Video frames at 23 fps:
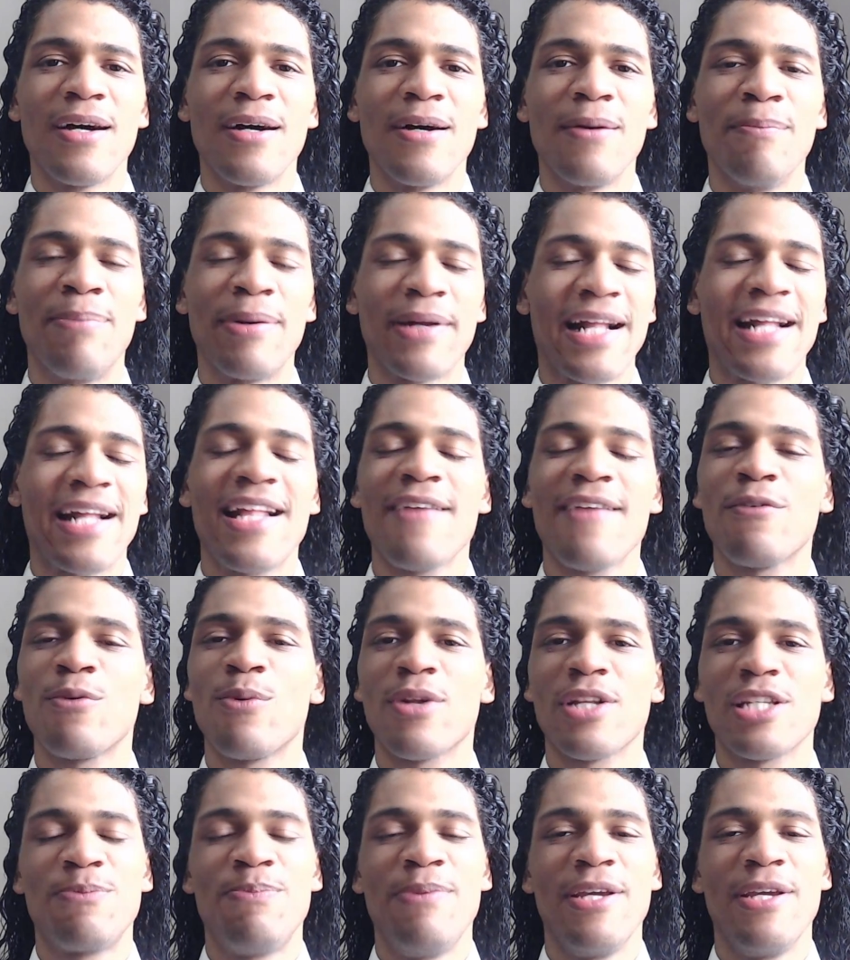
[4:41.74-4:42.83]
but I never want
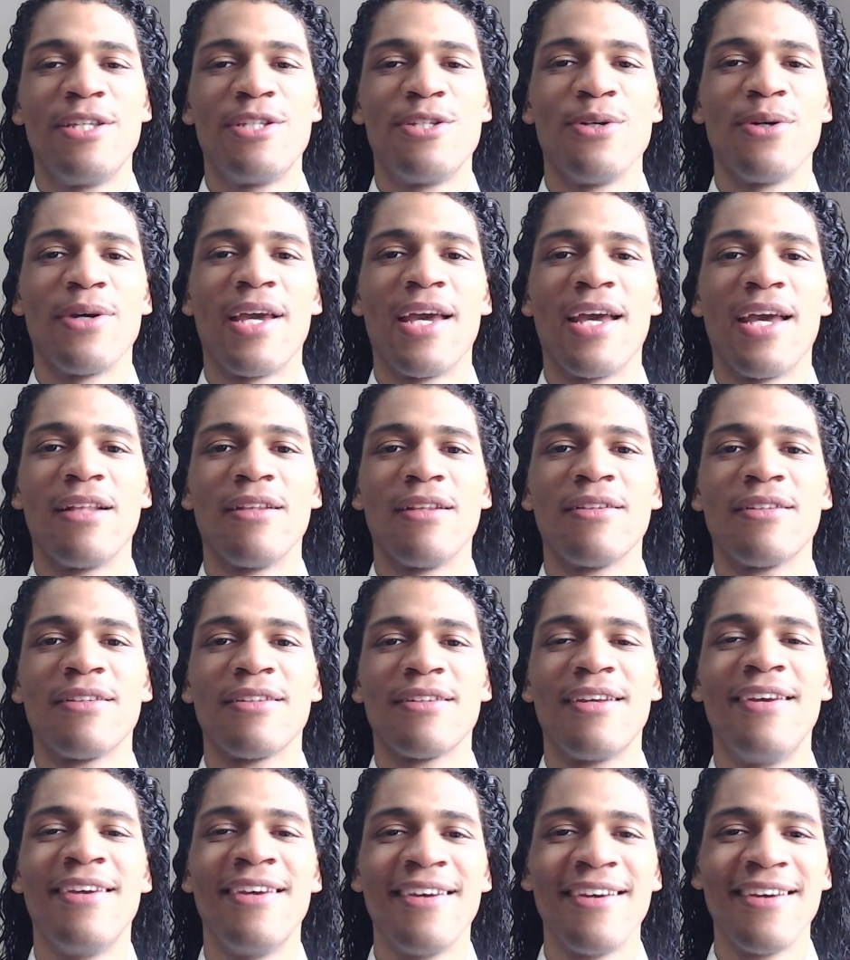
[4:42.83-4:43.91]
to speak to you again.
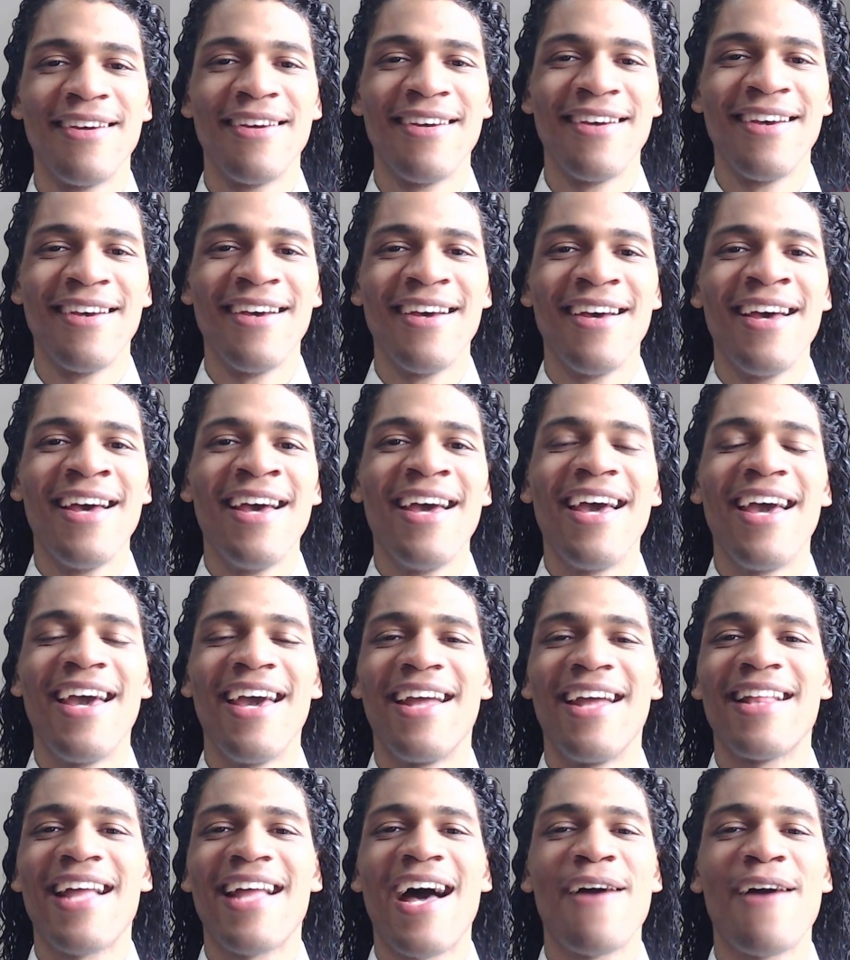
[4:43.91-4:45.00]

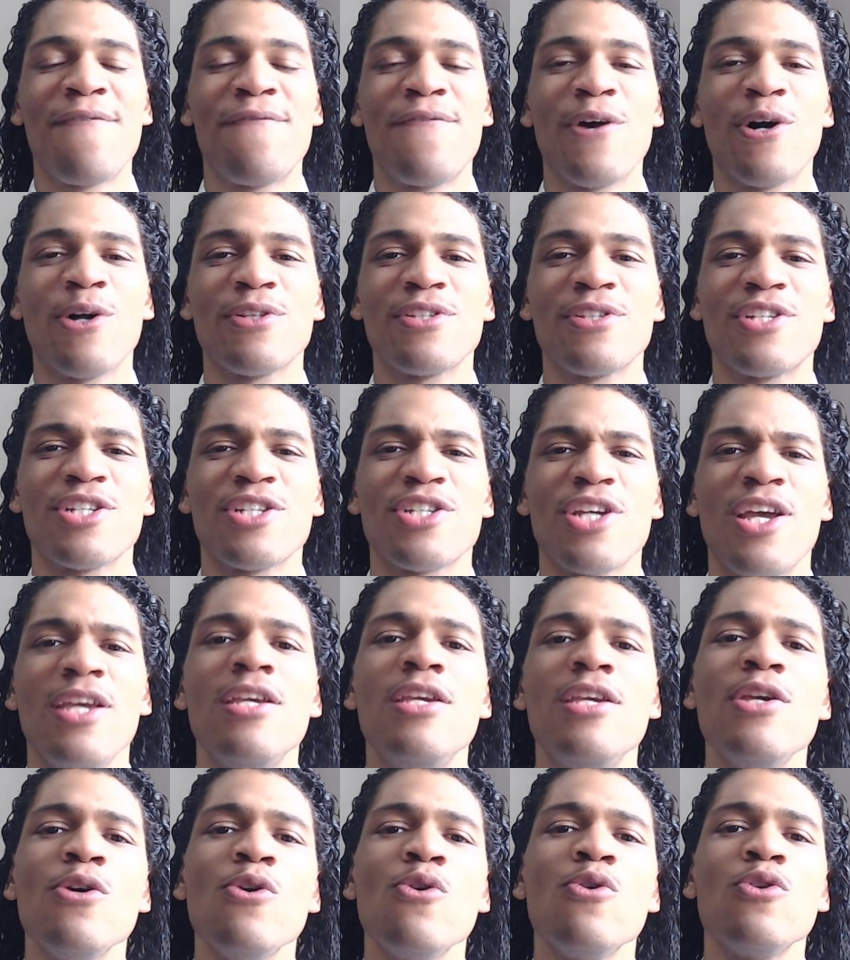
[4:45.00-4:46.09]
And I felt just a
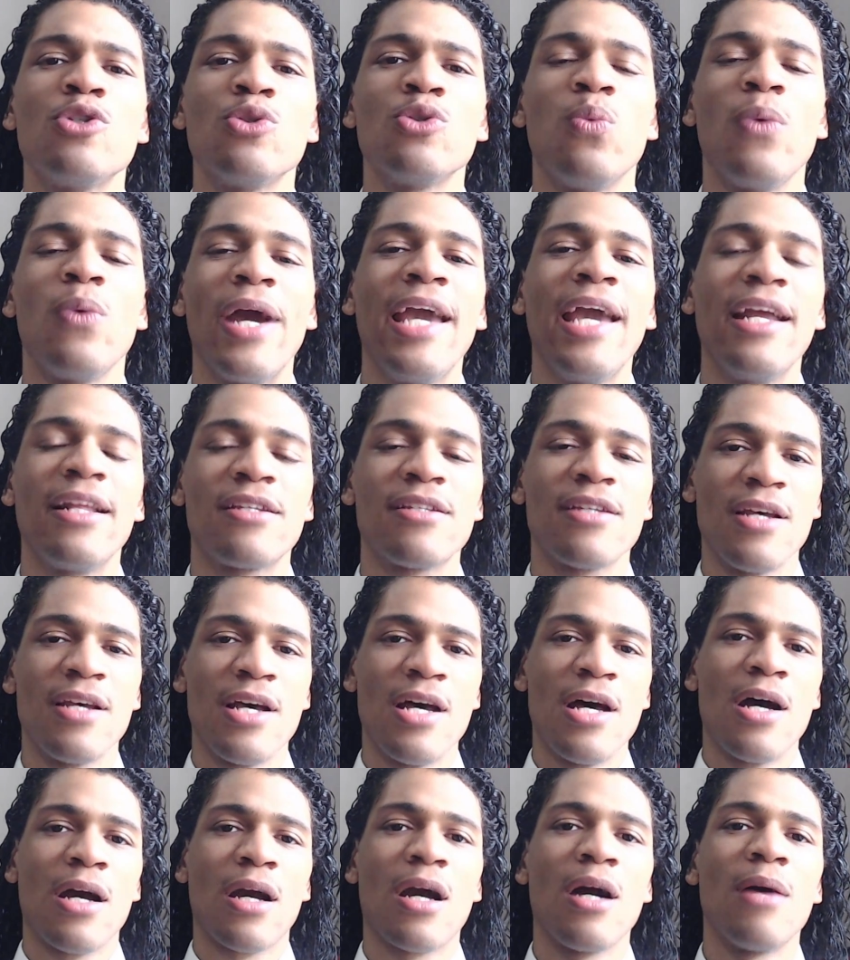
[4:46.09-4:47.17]
huge weight
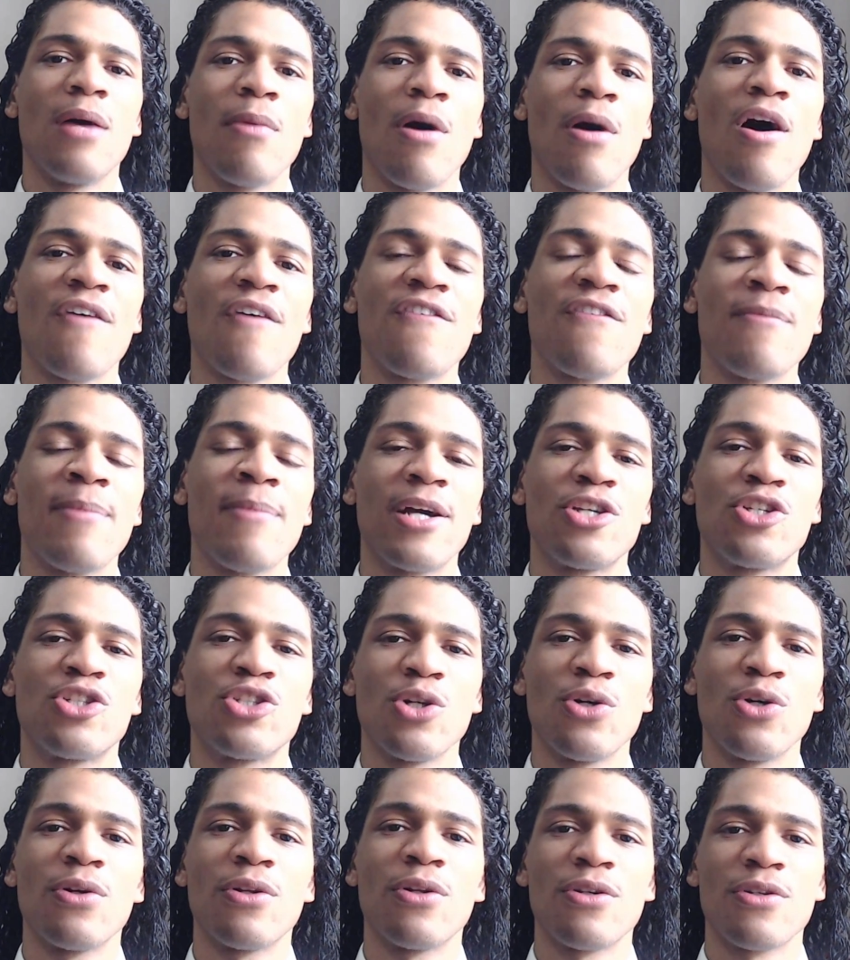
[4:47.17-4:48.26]
come off of my
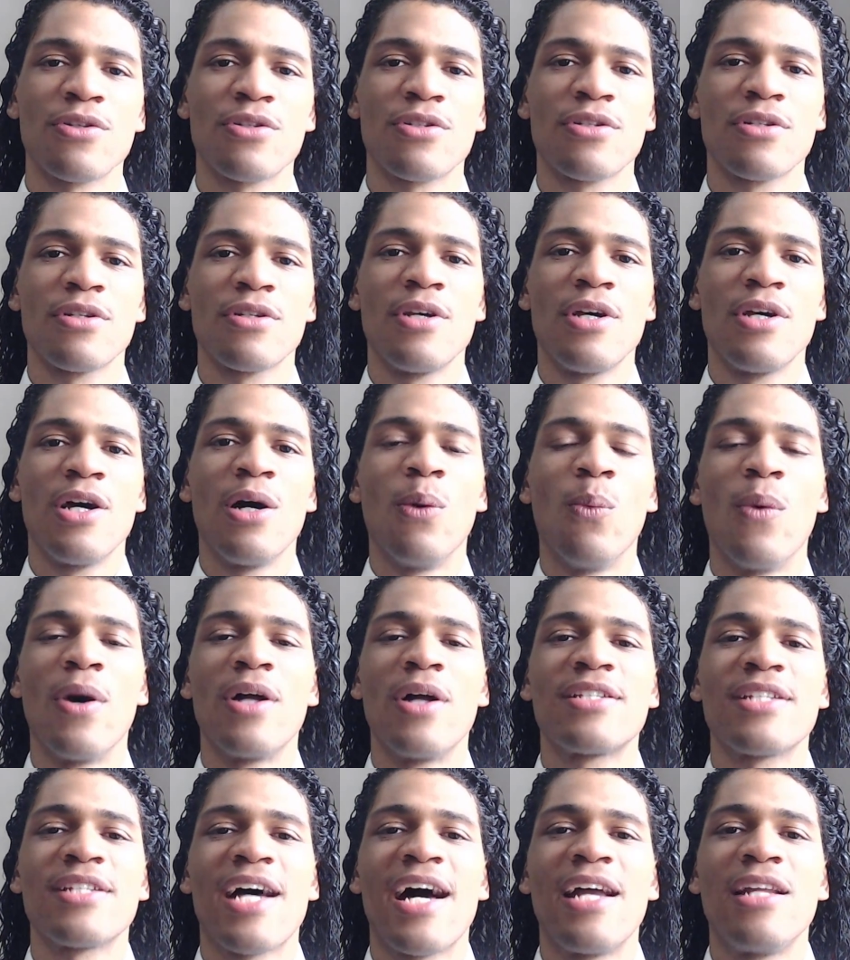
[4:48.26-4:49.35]
shoulders
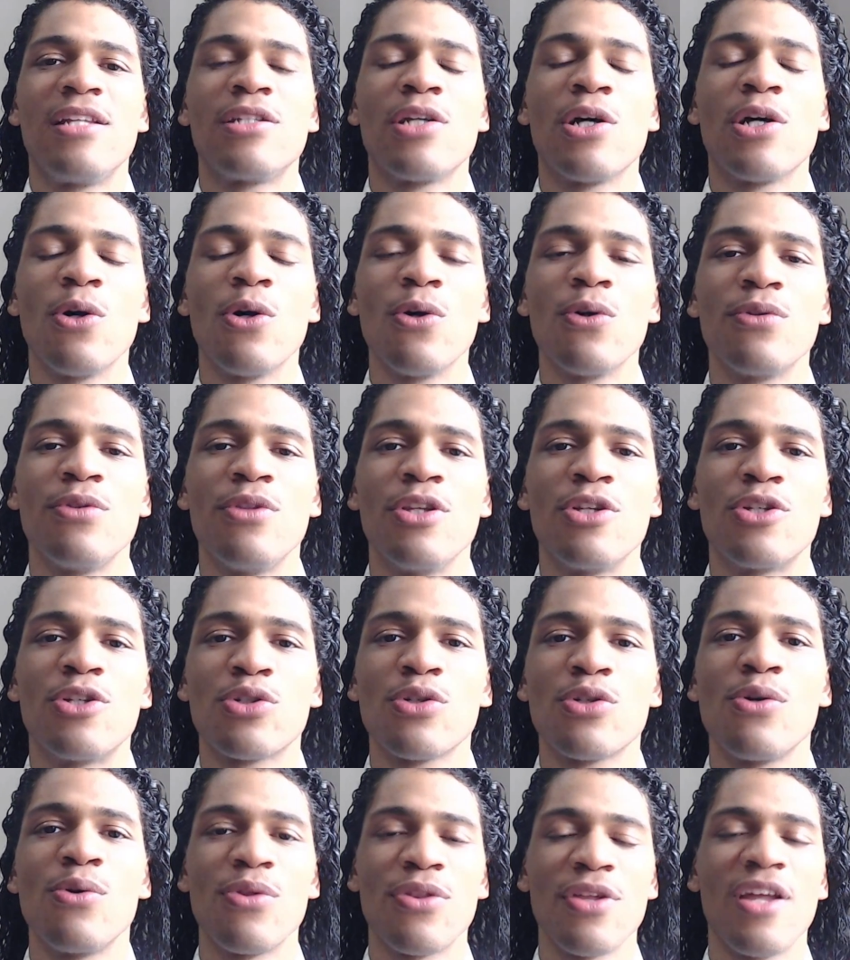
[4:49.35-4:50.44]
once I told the truth.